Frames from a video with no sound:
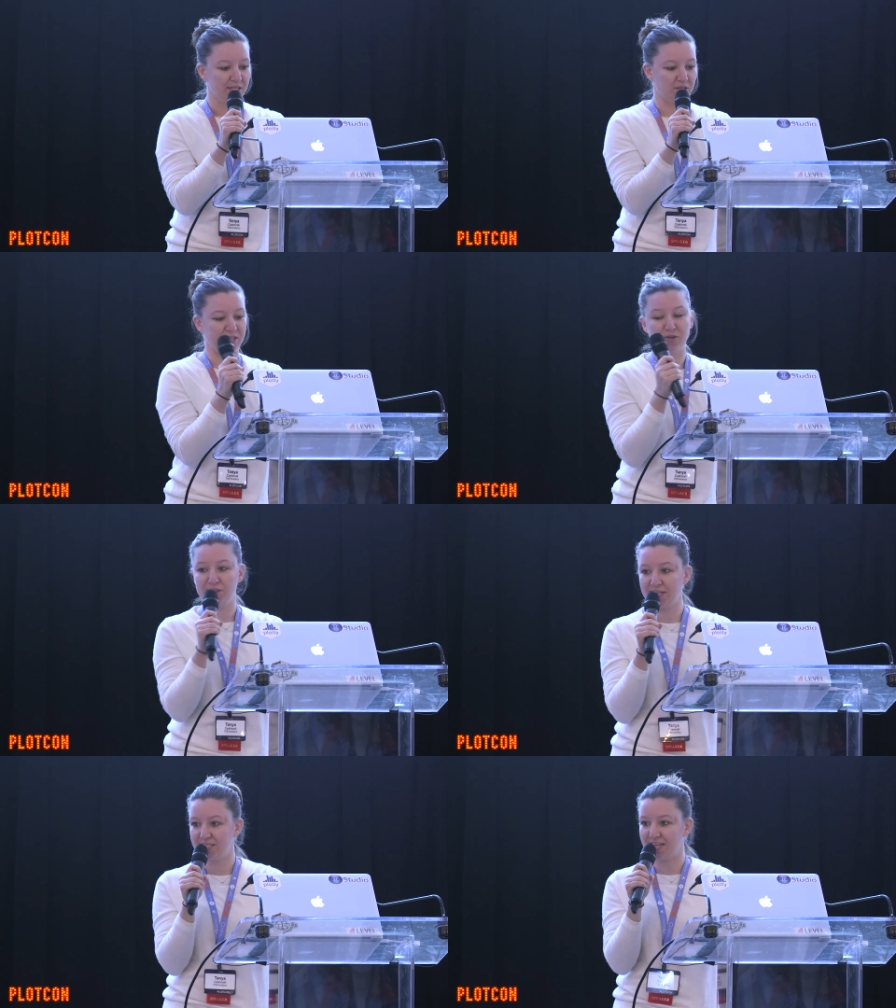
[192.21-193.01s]
So these are
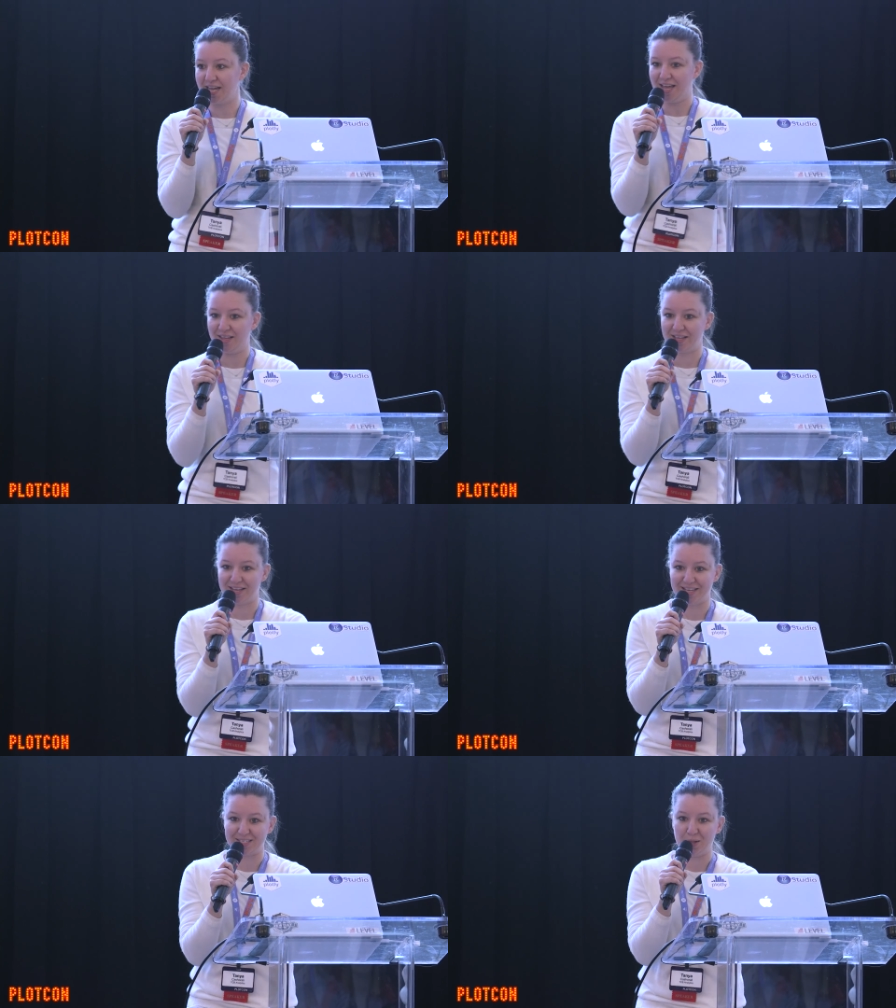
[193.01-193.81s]
things
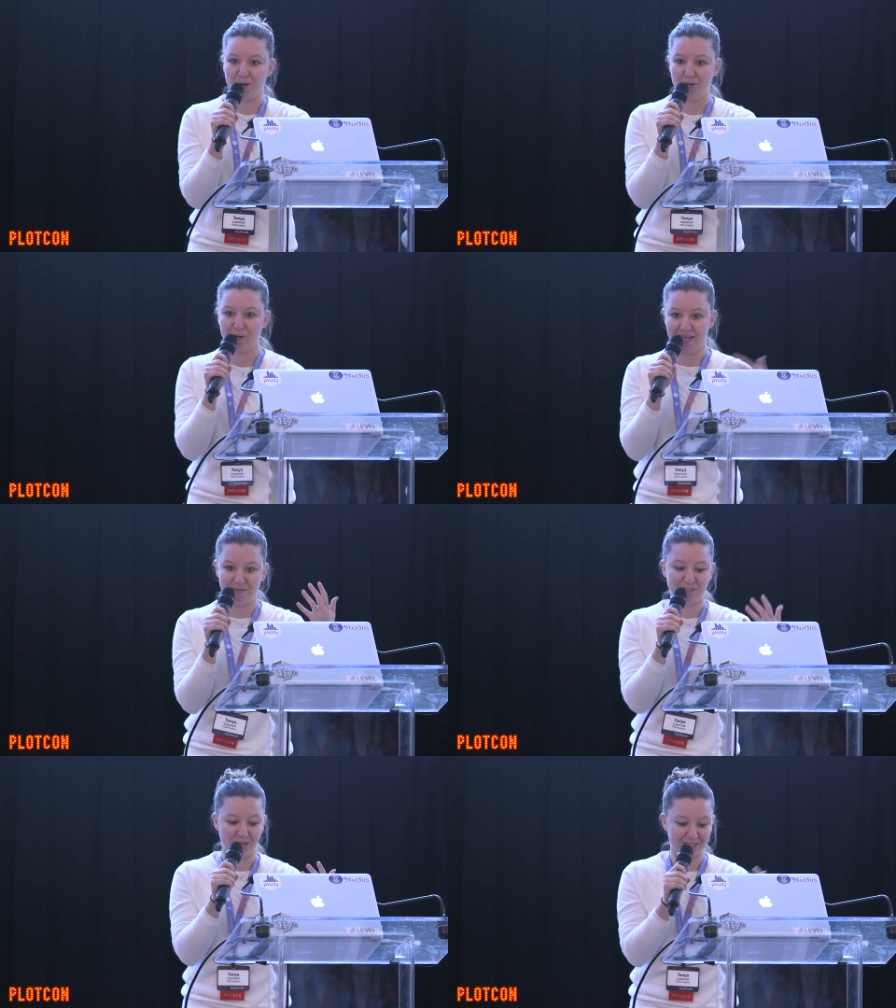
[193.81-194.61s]
I get to learn when I
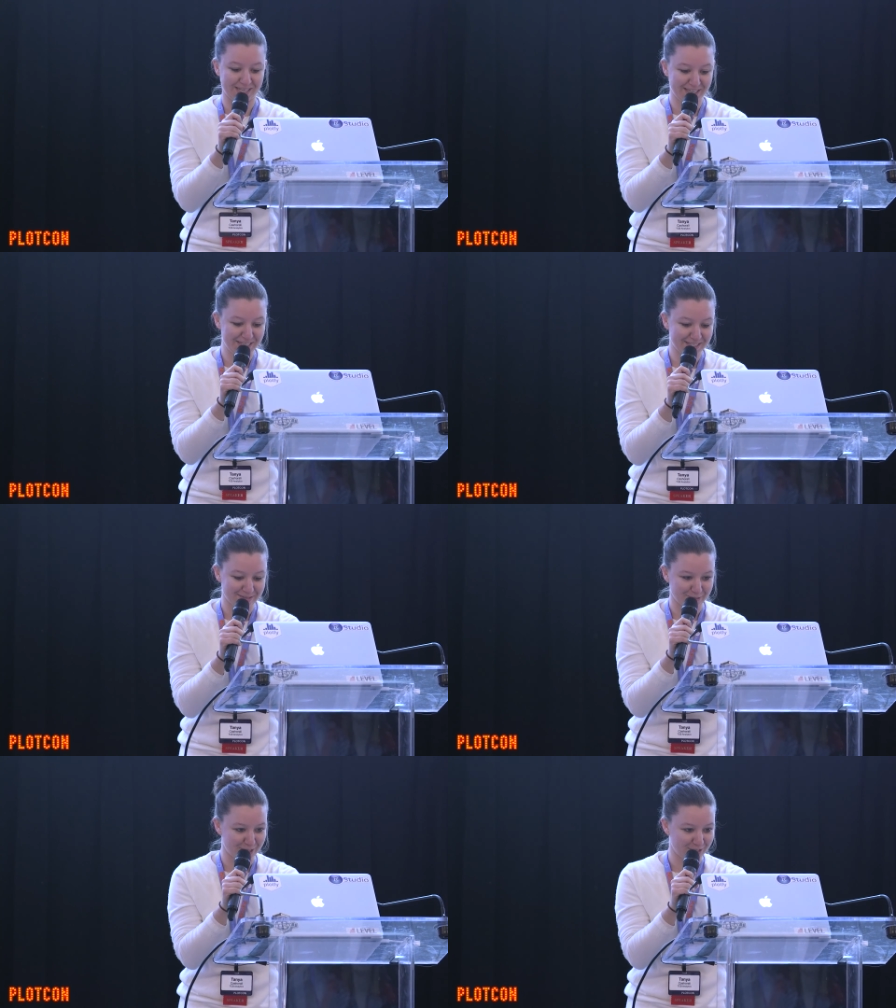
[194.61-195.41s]
give talks like
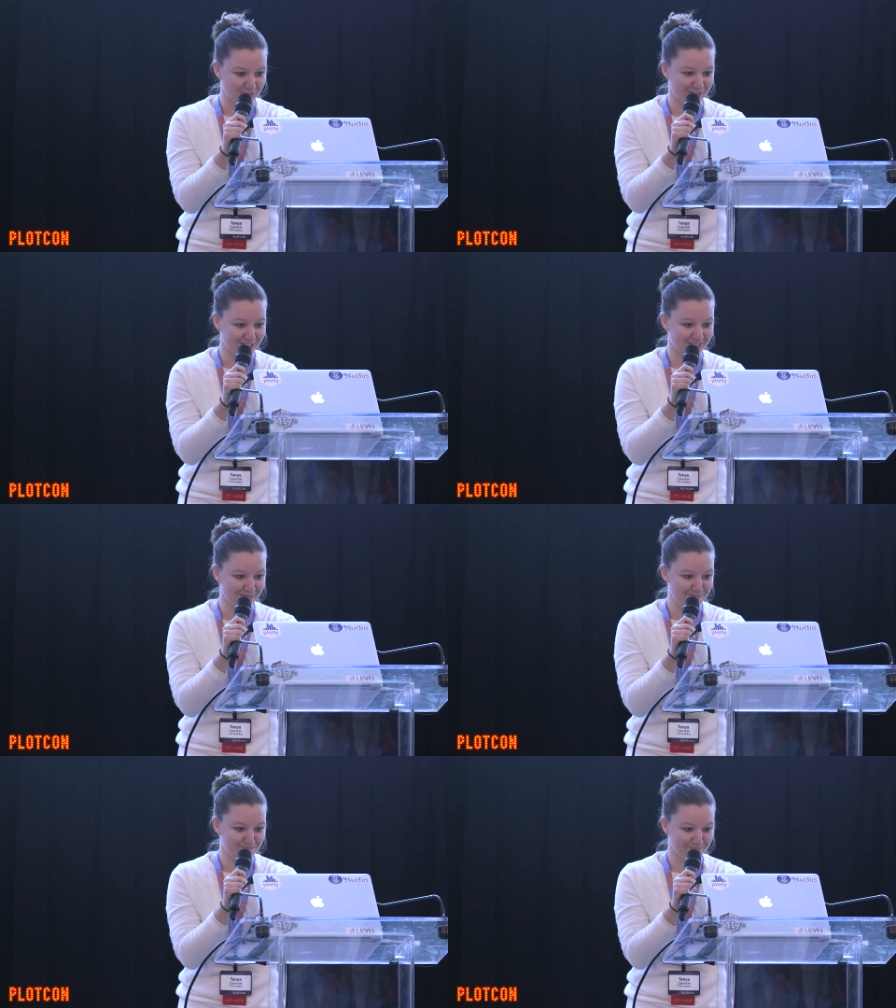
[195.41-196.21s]
this, which is always
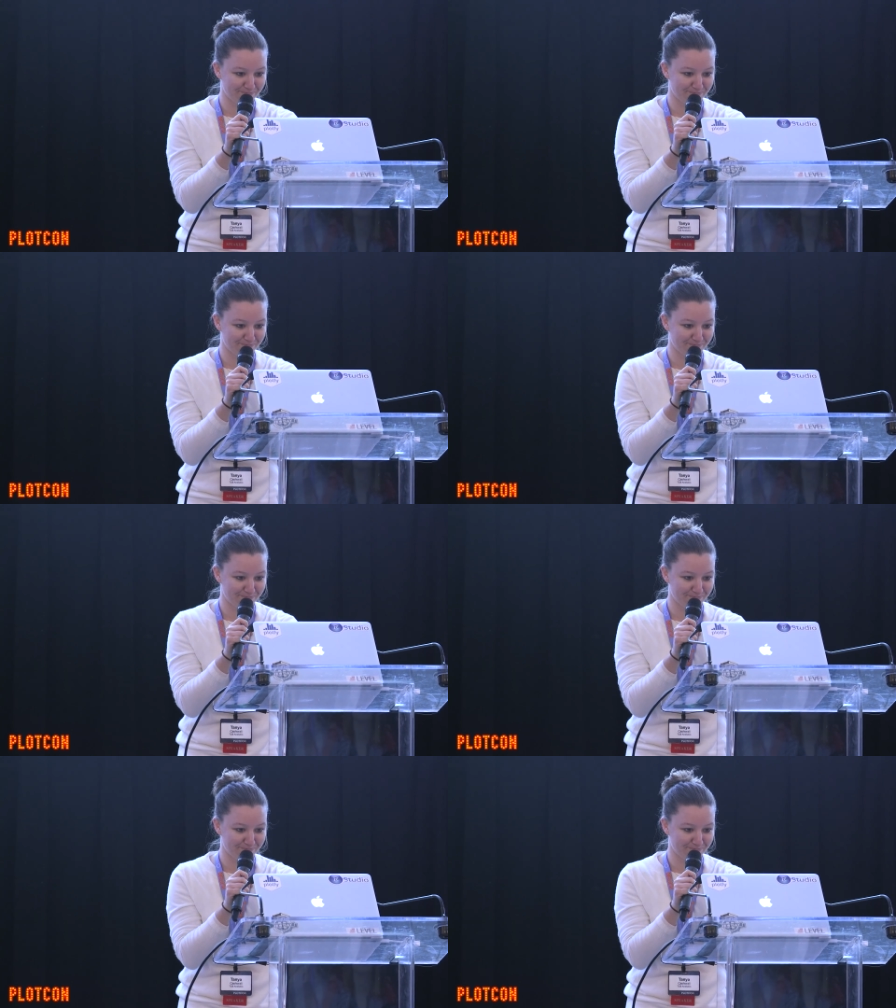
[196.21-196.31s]
awesome.